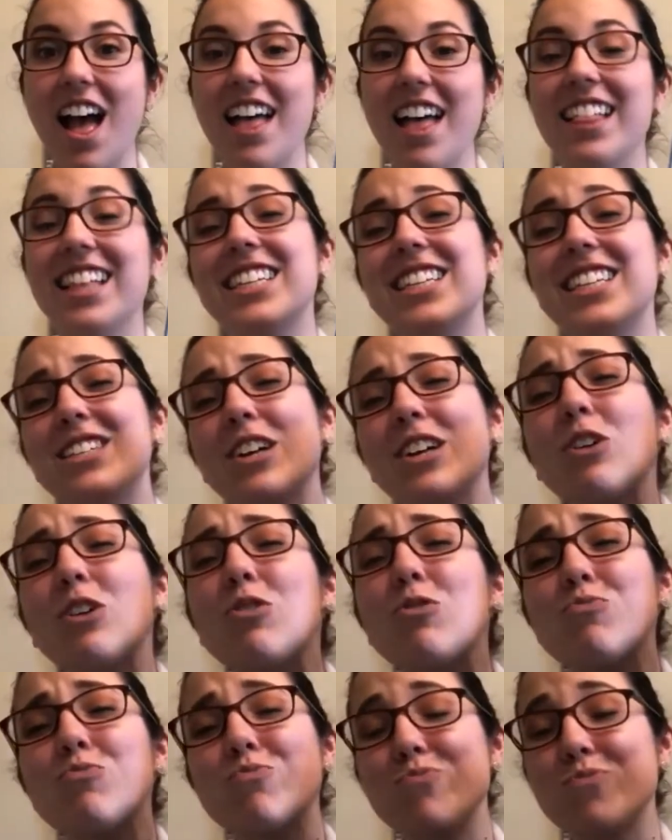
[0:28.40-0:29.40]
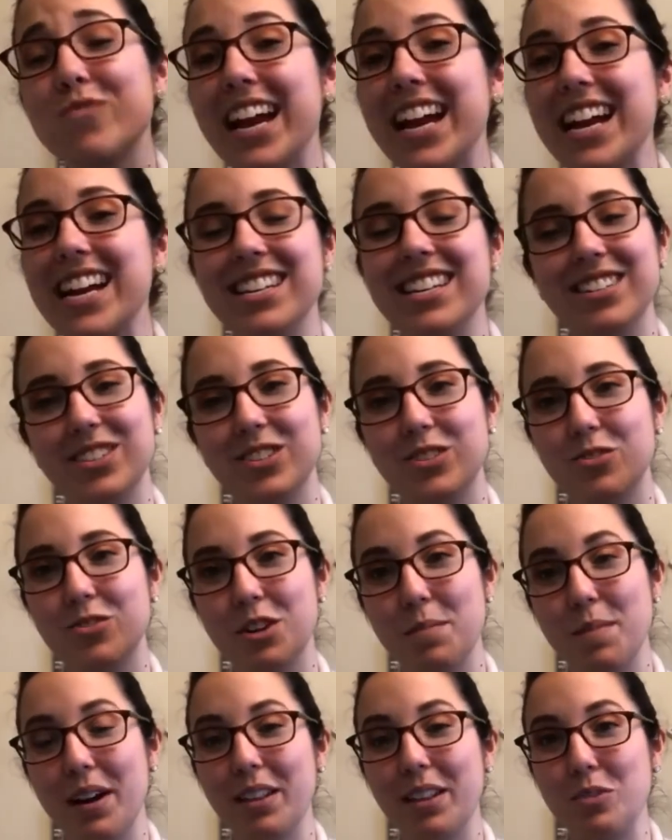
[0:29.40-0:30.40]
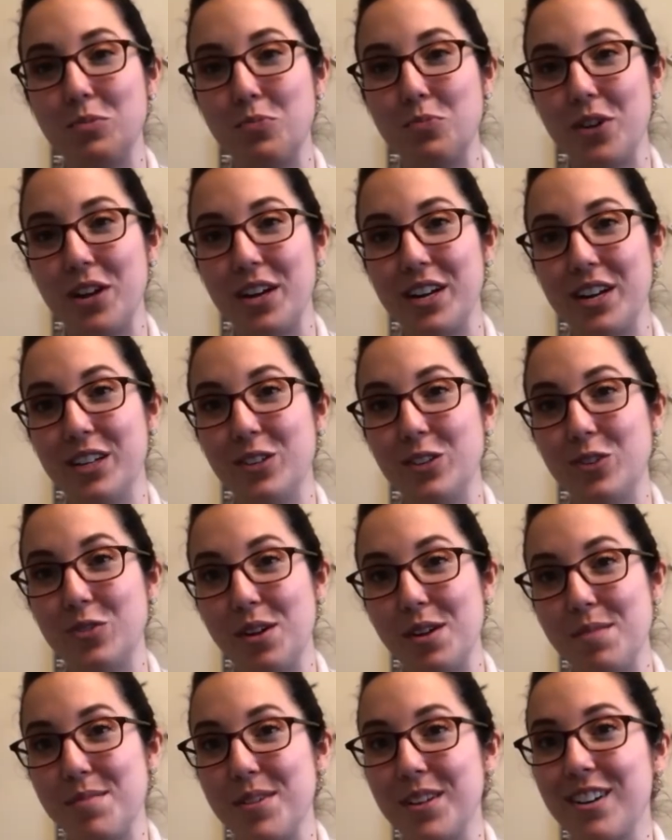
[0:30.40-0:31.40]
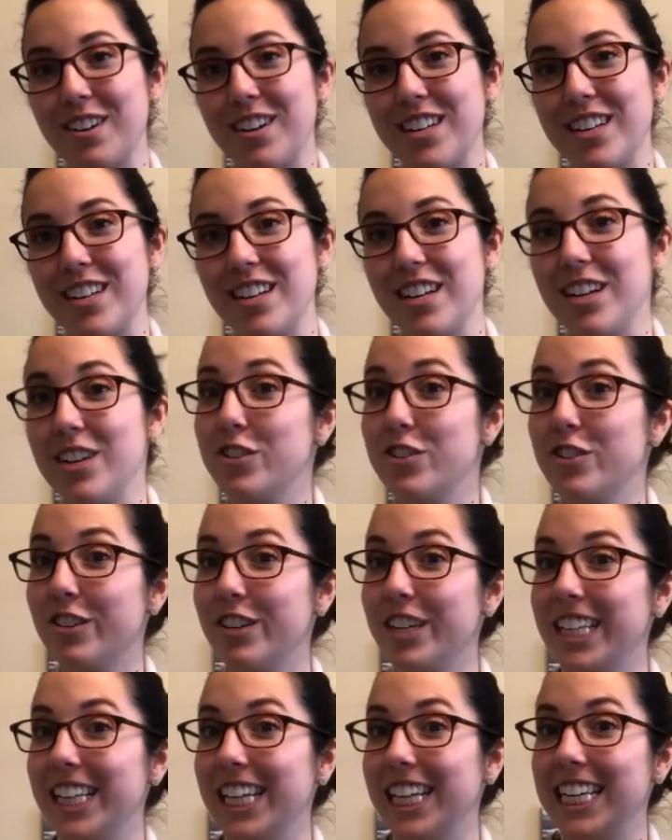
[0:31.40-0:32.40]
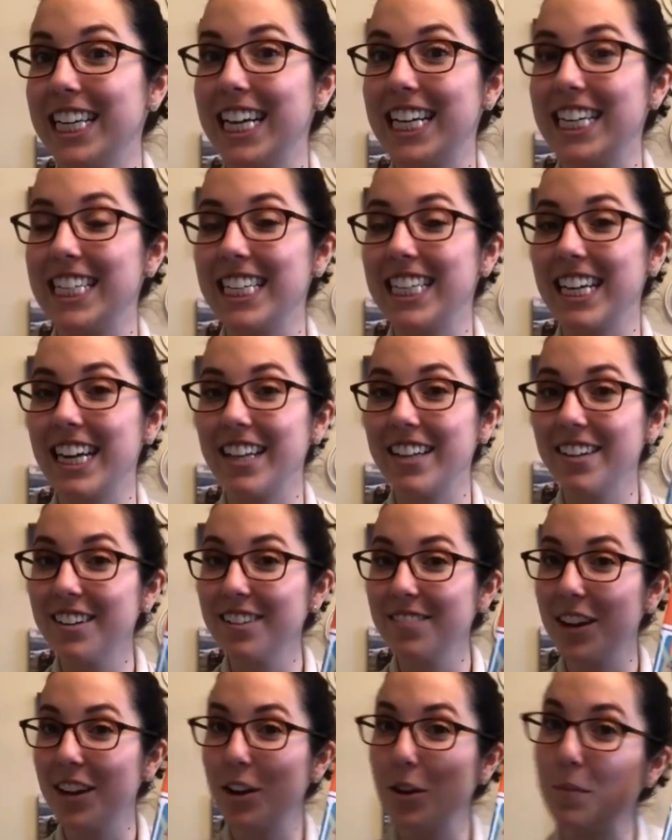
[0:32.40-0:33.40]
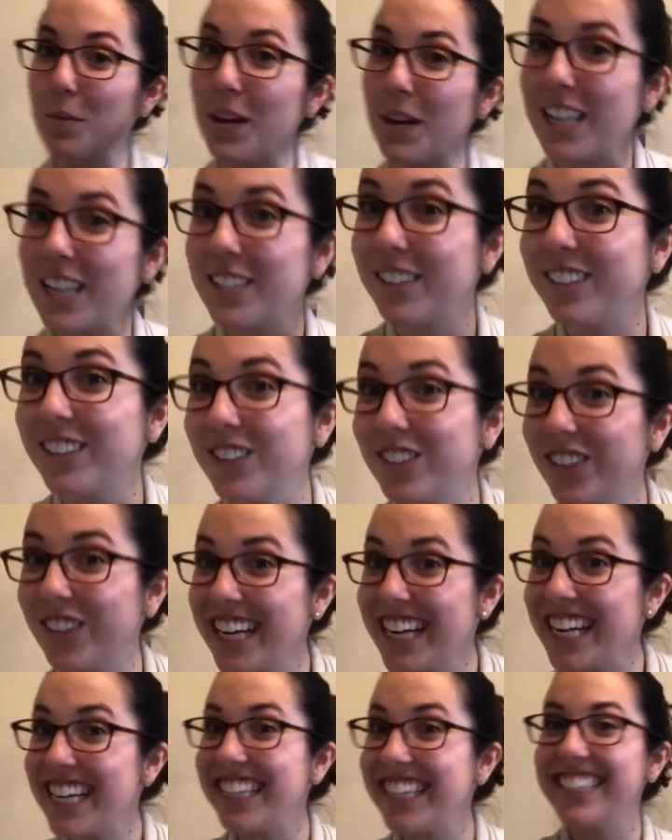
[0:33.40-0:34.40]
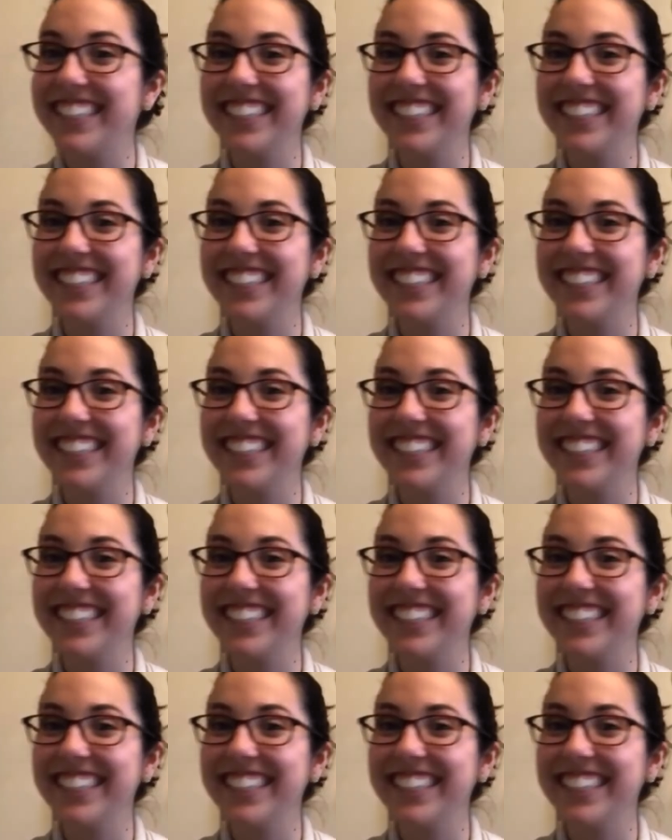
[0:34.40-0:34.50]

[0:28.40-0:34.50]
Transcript: This is a great story about a little boy and his grandmother and a journey they take together. I hope you guys will enjoy it.